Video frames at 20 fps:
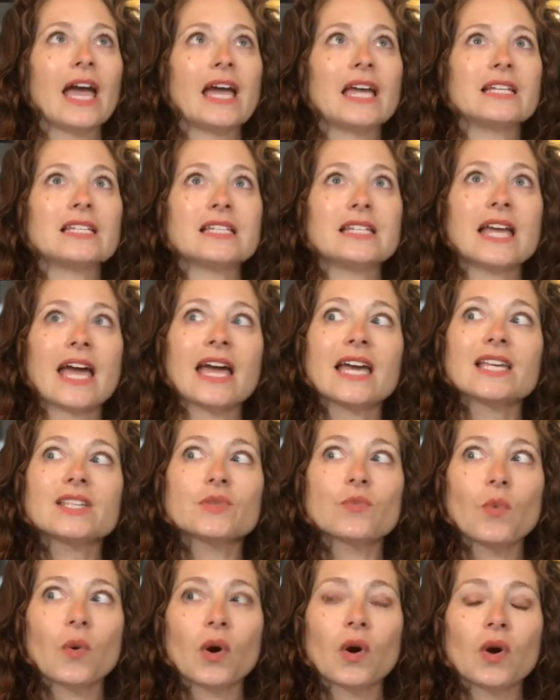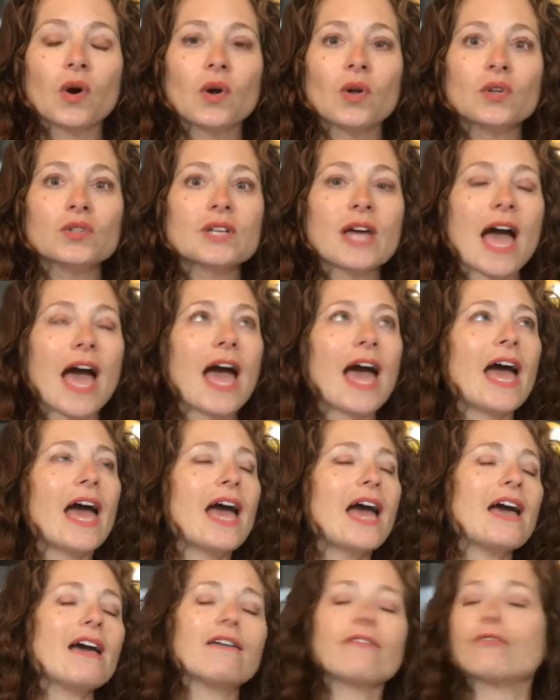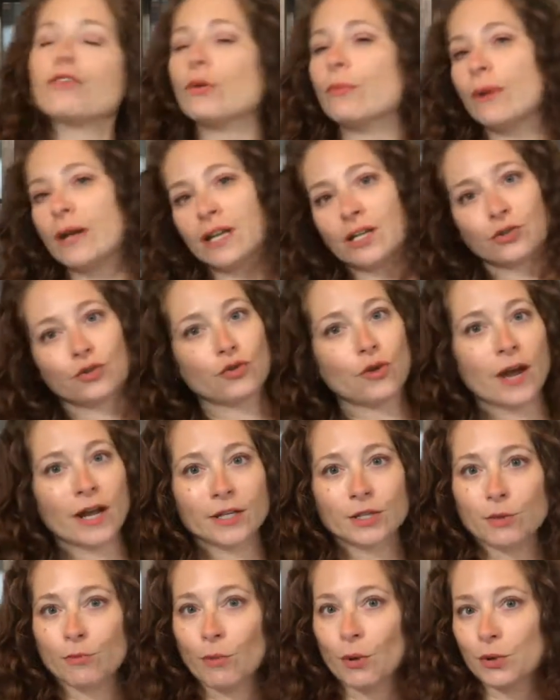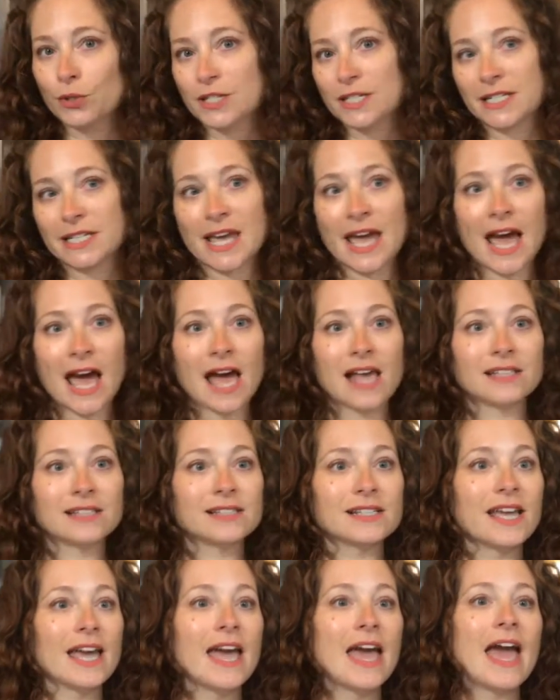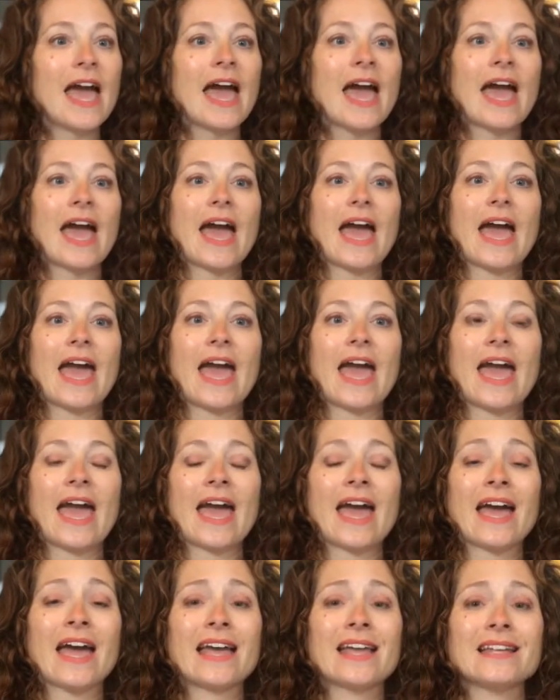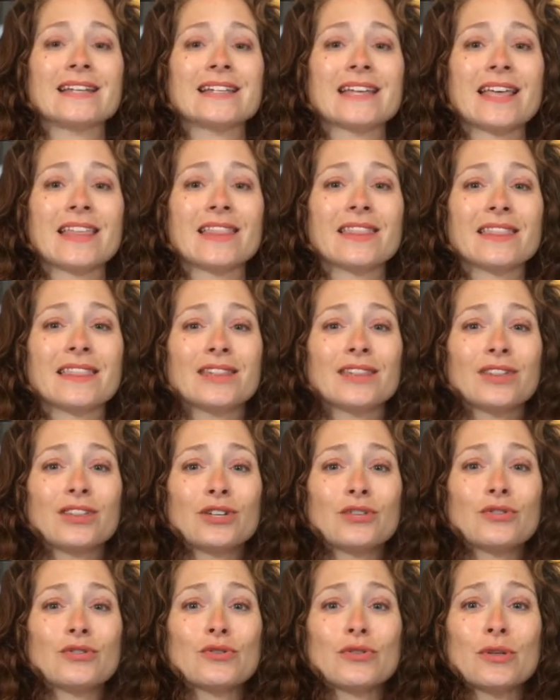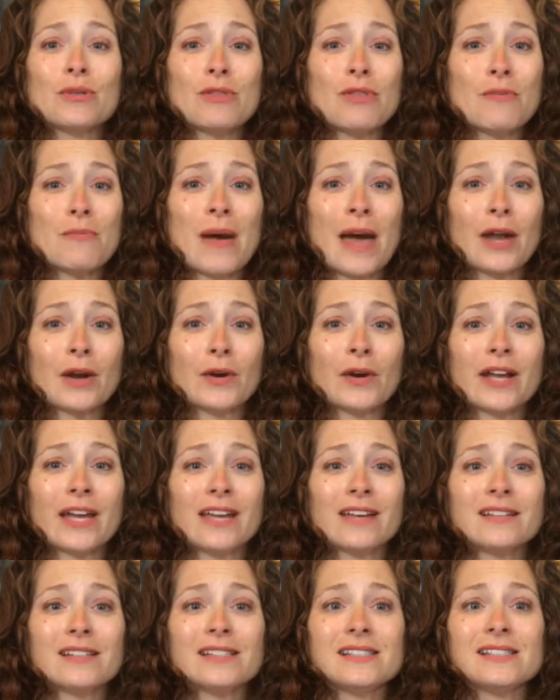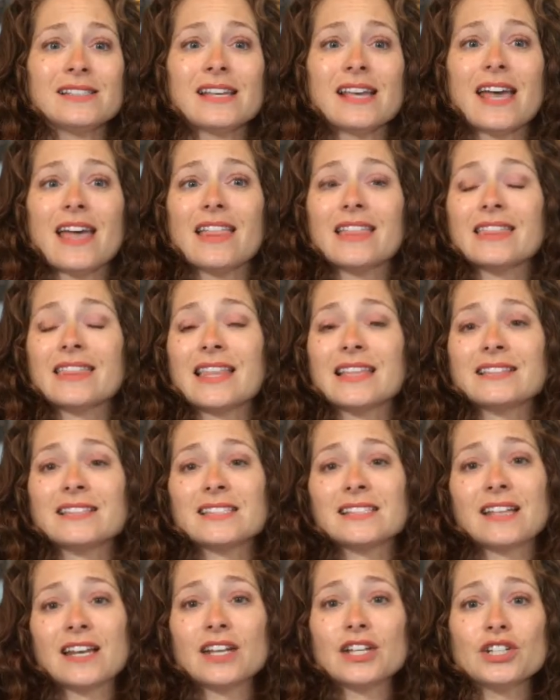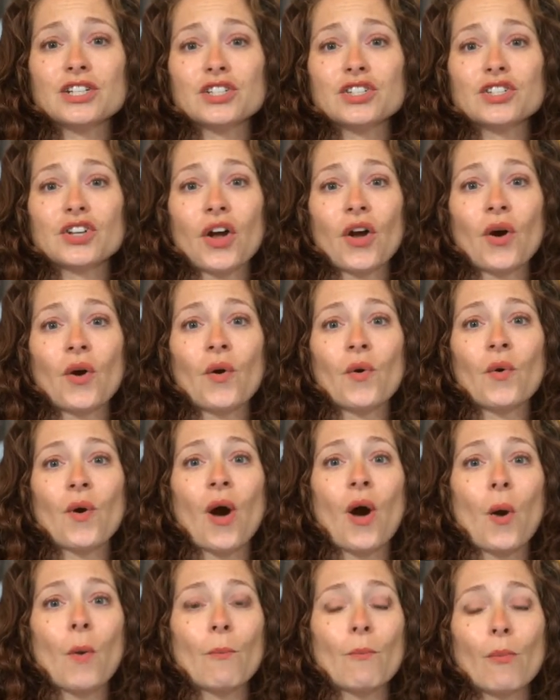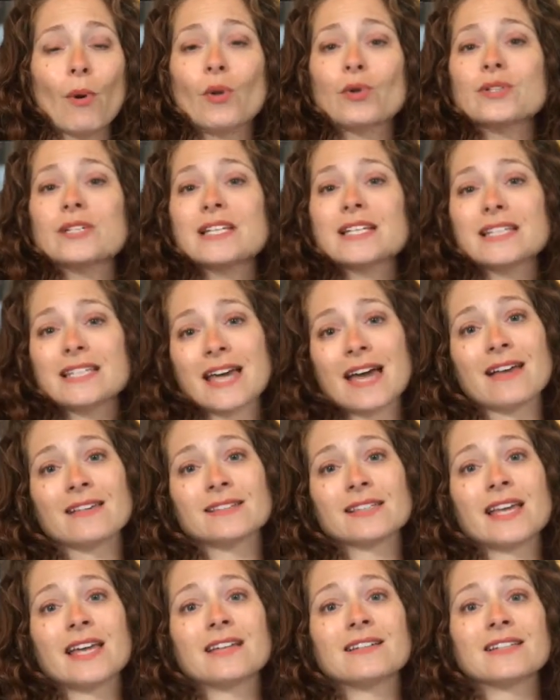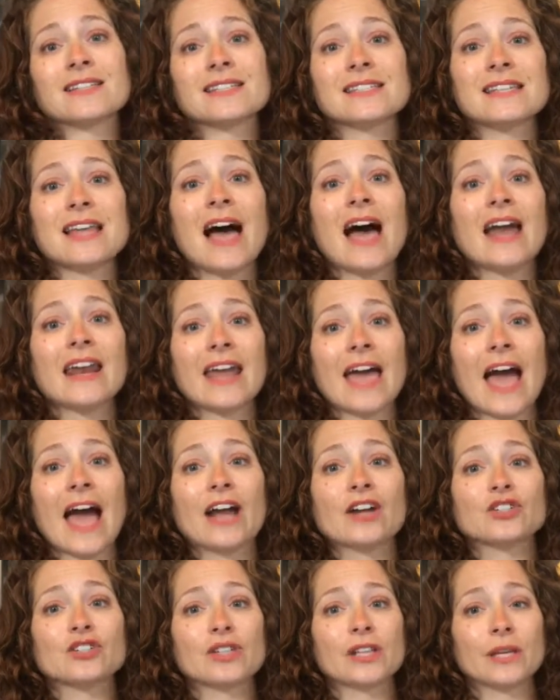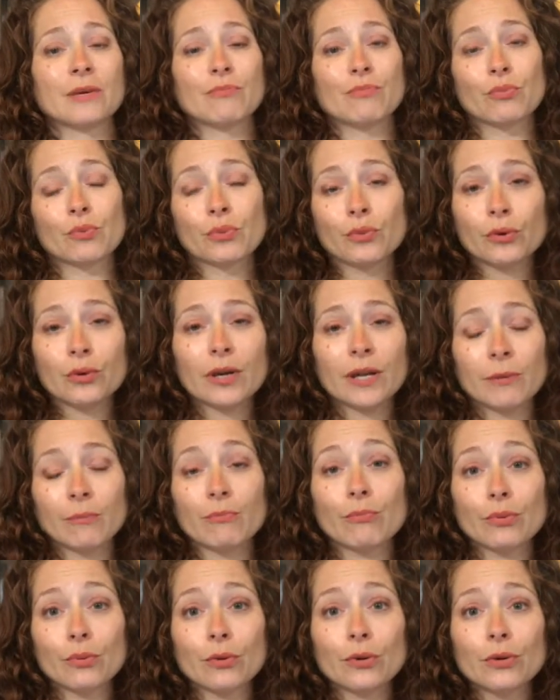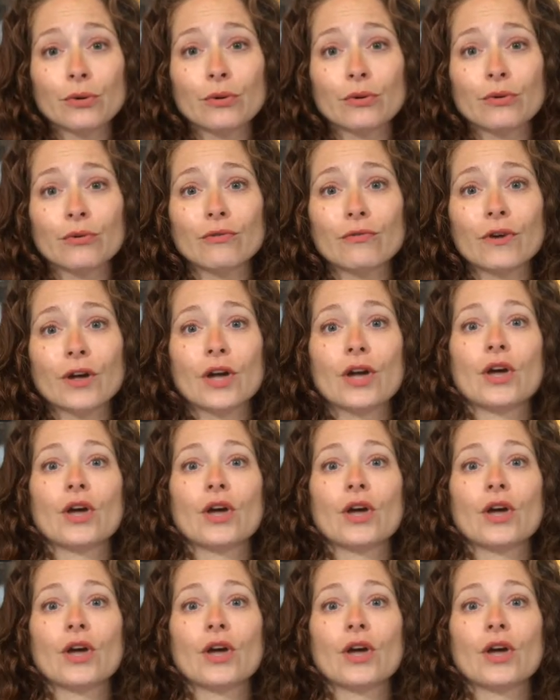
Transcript: In today's world, everybody is trying to multitask. And the truth of the matter is that studies show multitasking does not actually improve